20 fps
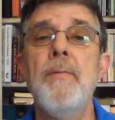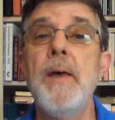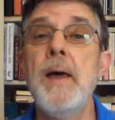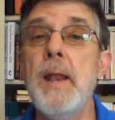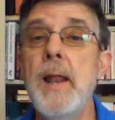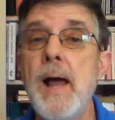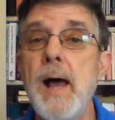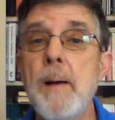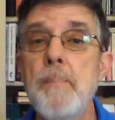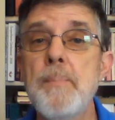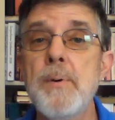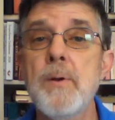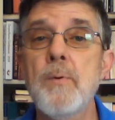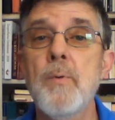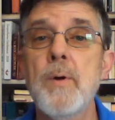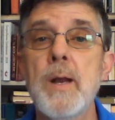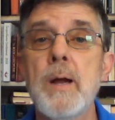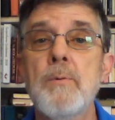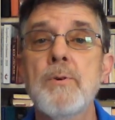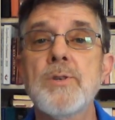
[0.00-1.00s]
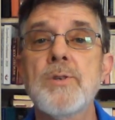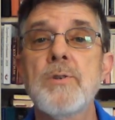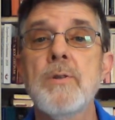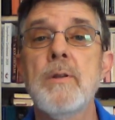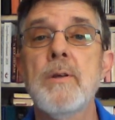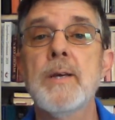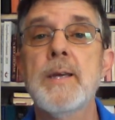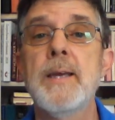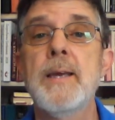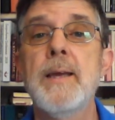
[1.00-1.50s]
That happened when I was
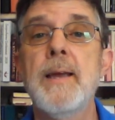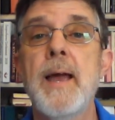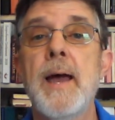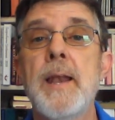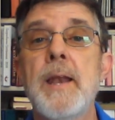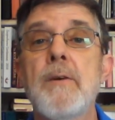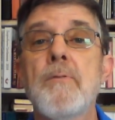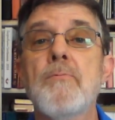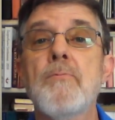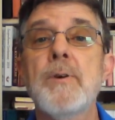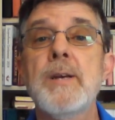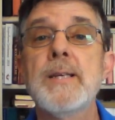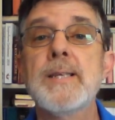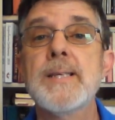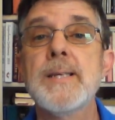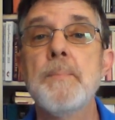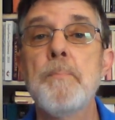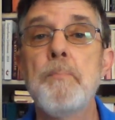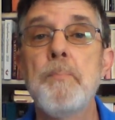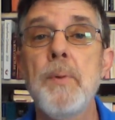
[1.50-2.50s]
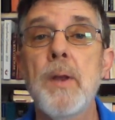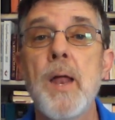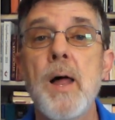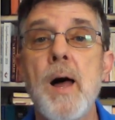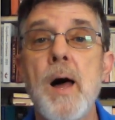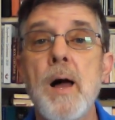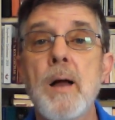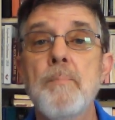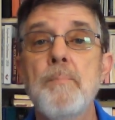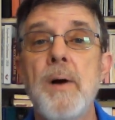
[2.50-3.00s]
looking at a recent
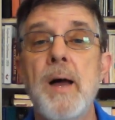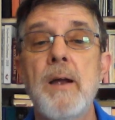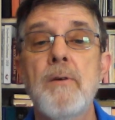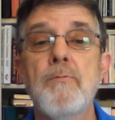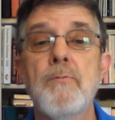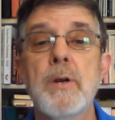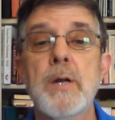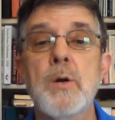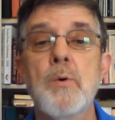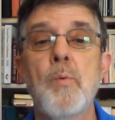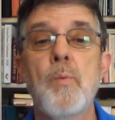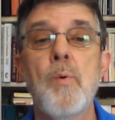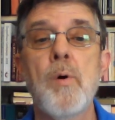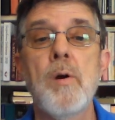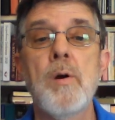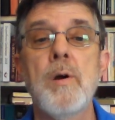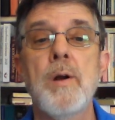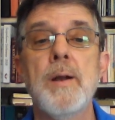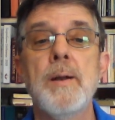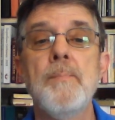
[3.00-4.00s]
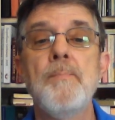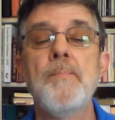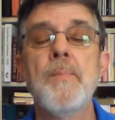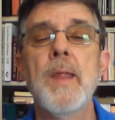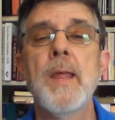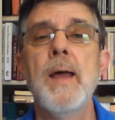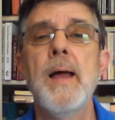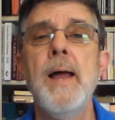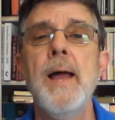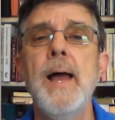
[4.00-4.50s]
blog by Rick Warren,
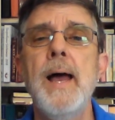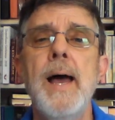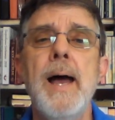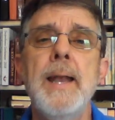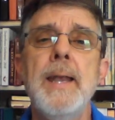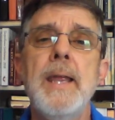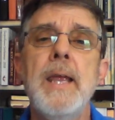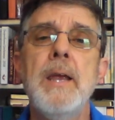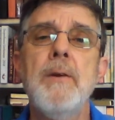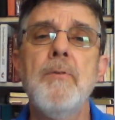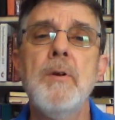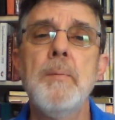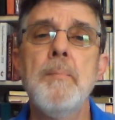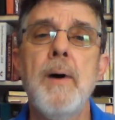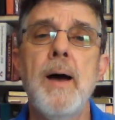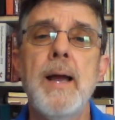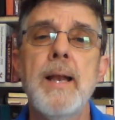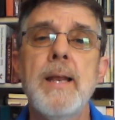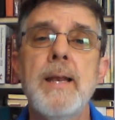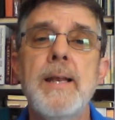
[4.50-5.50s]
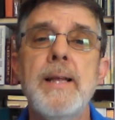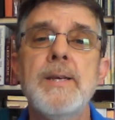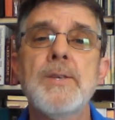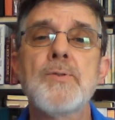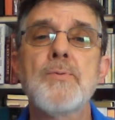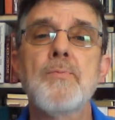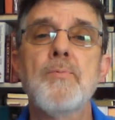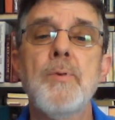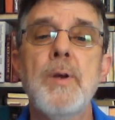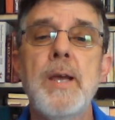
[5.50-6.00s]
and he reminded
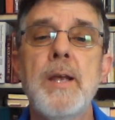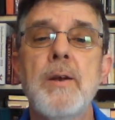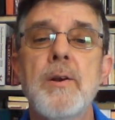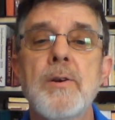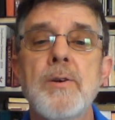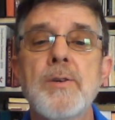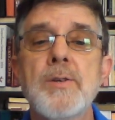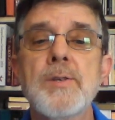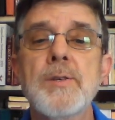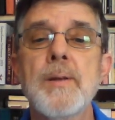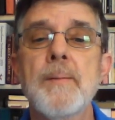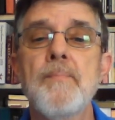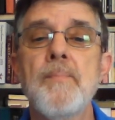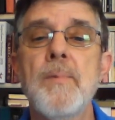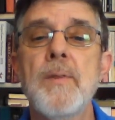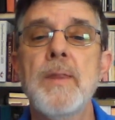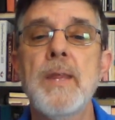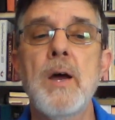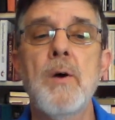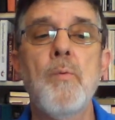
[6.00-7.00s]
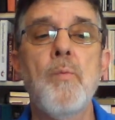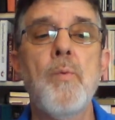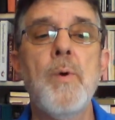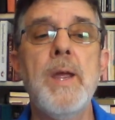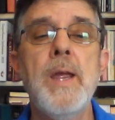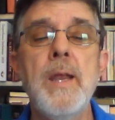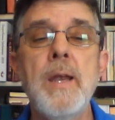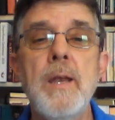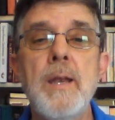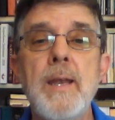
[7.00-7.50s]
his readers that
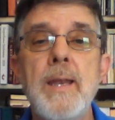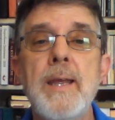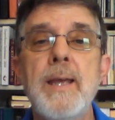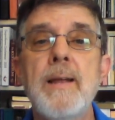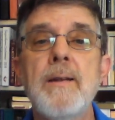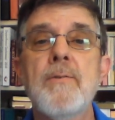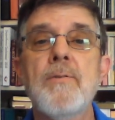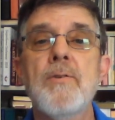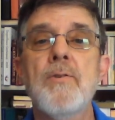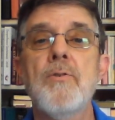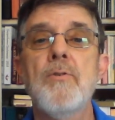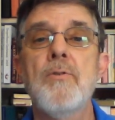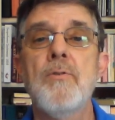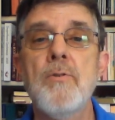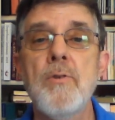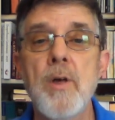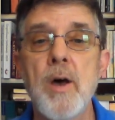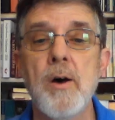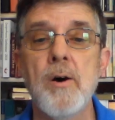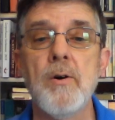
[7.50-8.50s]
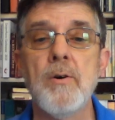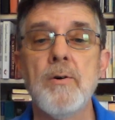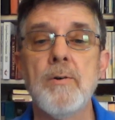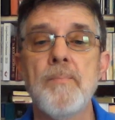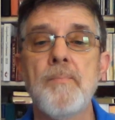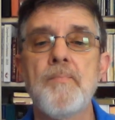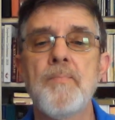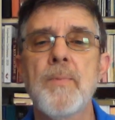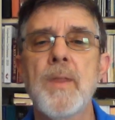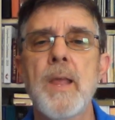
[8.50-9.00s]
we need to know,
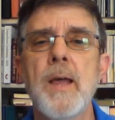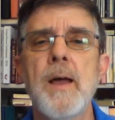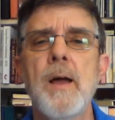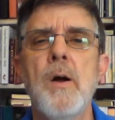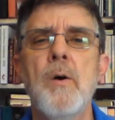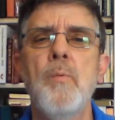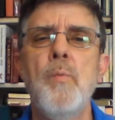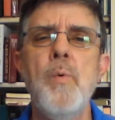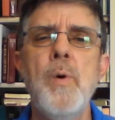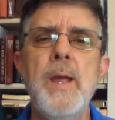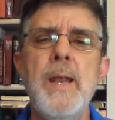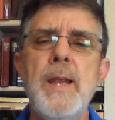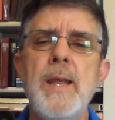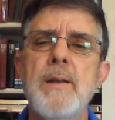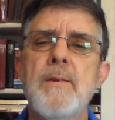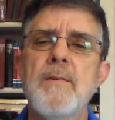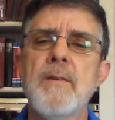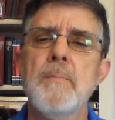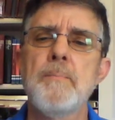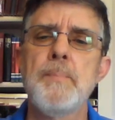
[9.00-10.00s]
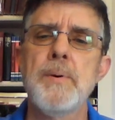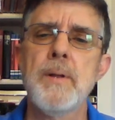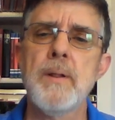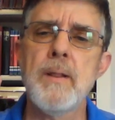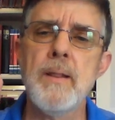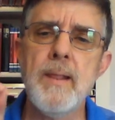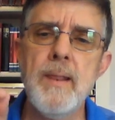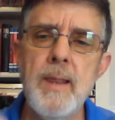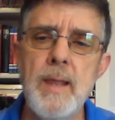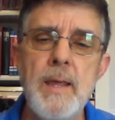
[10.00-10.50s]
we need to
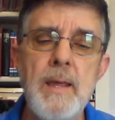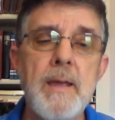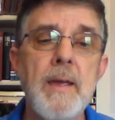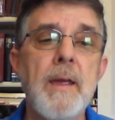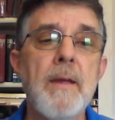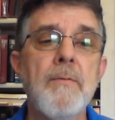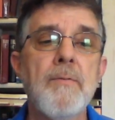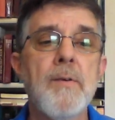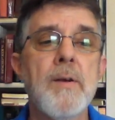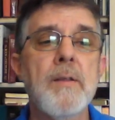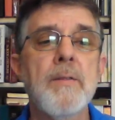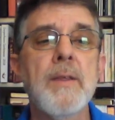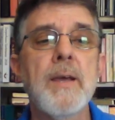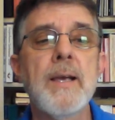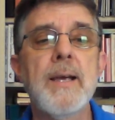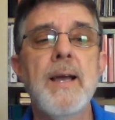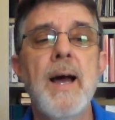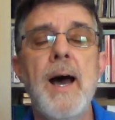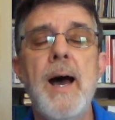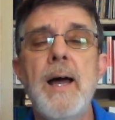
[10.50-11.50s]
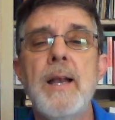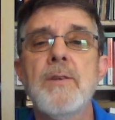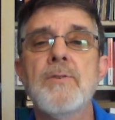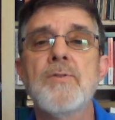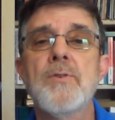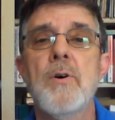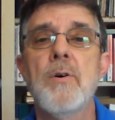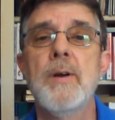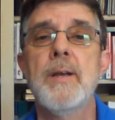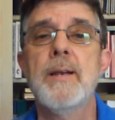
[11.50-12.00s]
believe that God
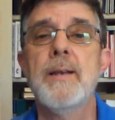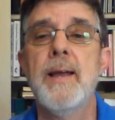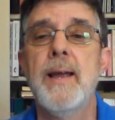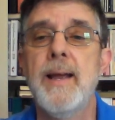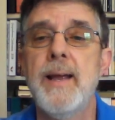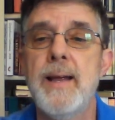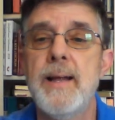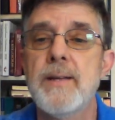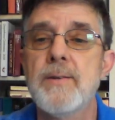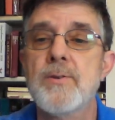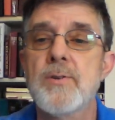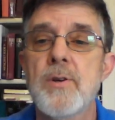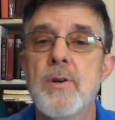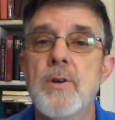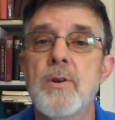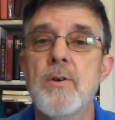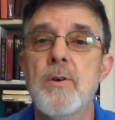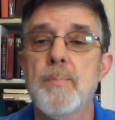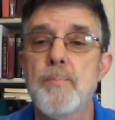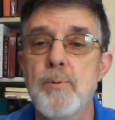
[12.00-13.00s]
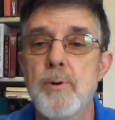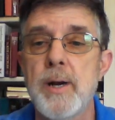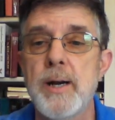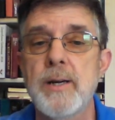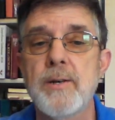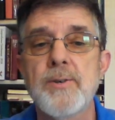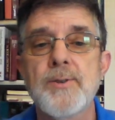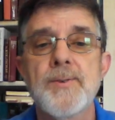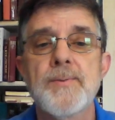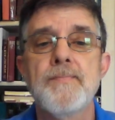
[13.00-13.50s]
is going to answer your
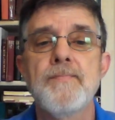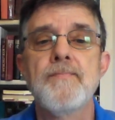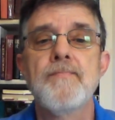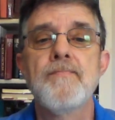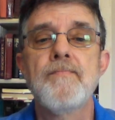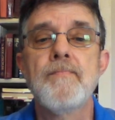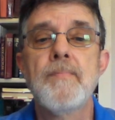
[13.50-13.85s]
prayers.